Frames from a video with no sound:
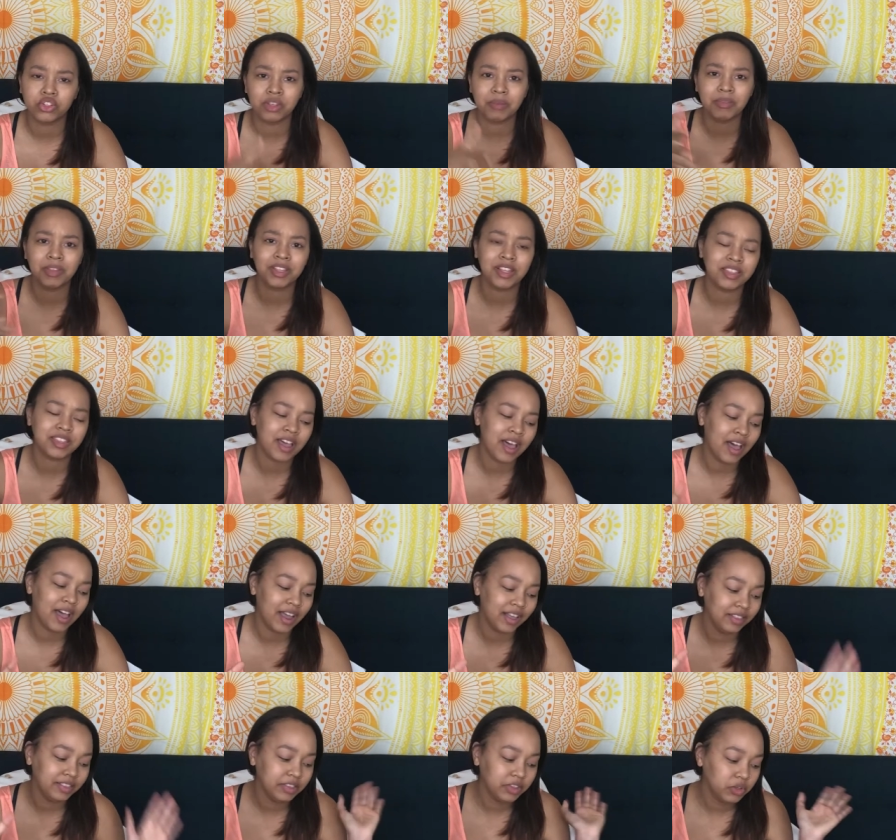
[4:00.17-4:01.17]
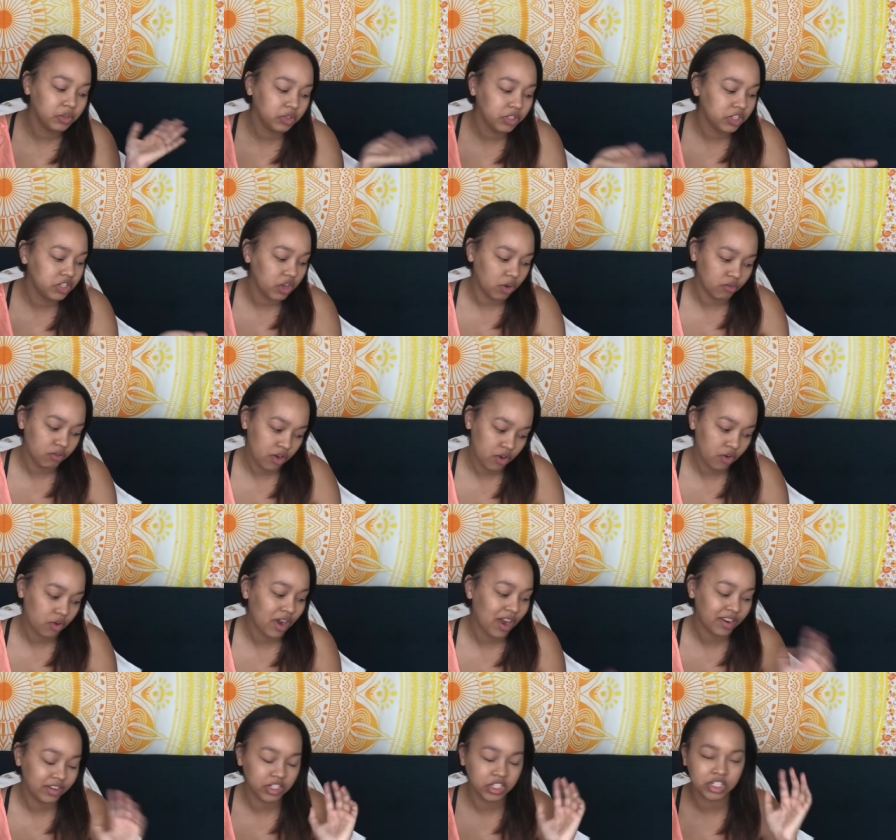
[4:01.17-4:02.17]
or something like that i literally don't know
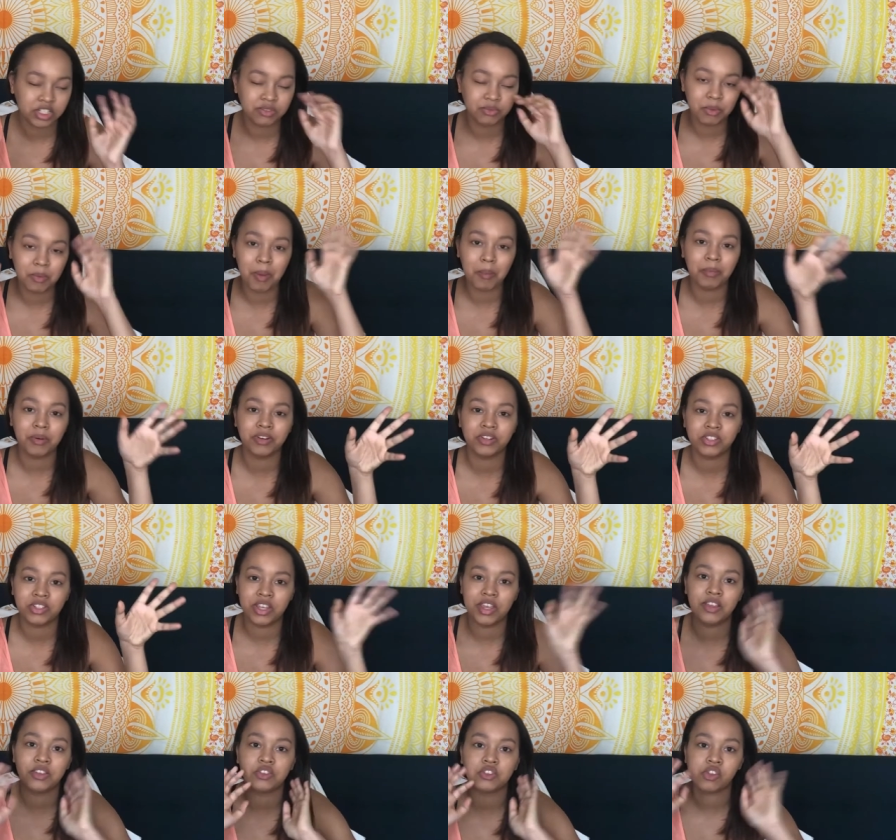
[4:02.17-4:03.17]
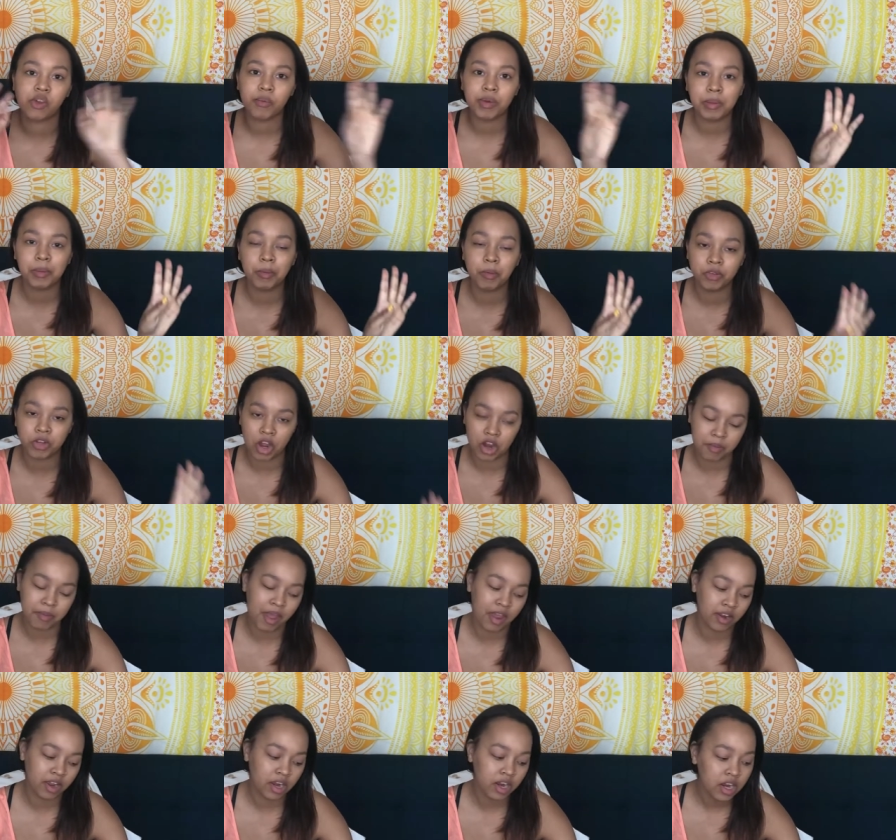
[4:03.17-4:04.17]
i just remember seeing so many people talk
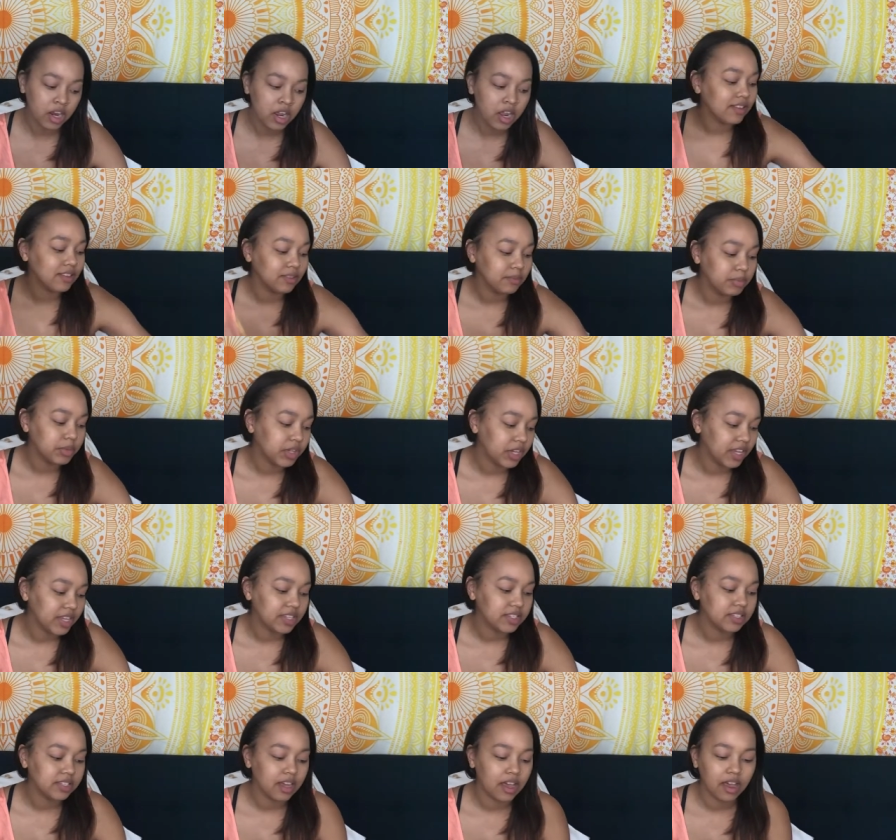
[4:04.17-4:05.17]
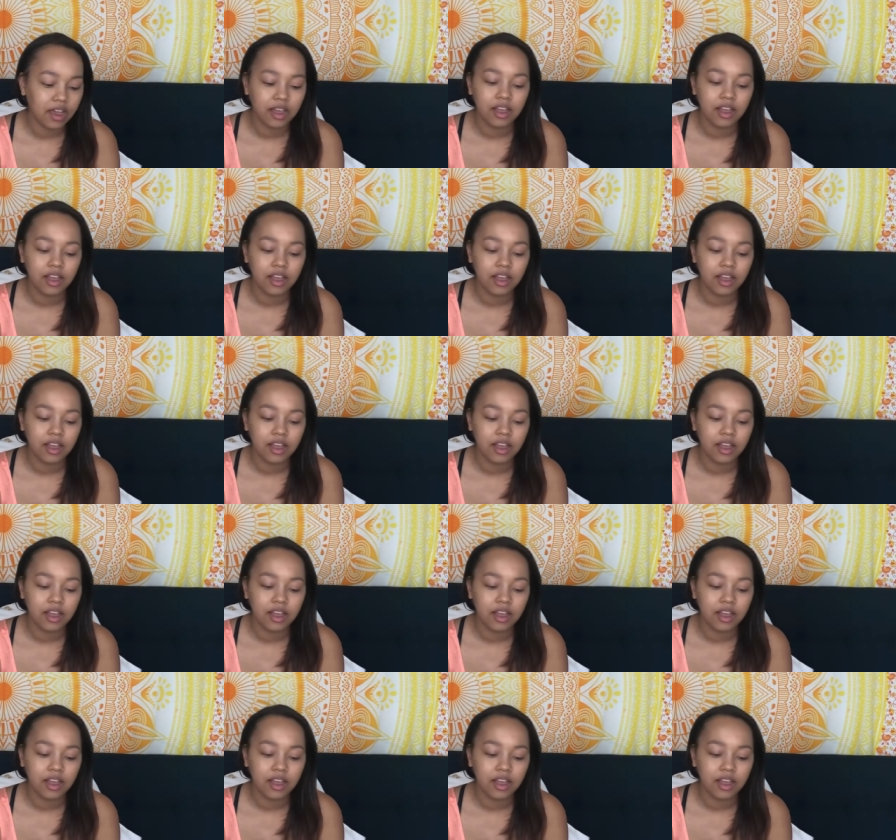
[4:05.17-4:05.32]
about it and the book is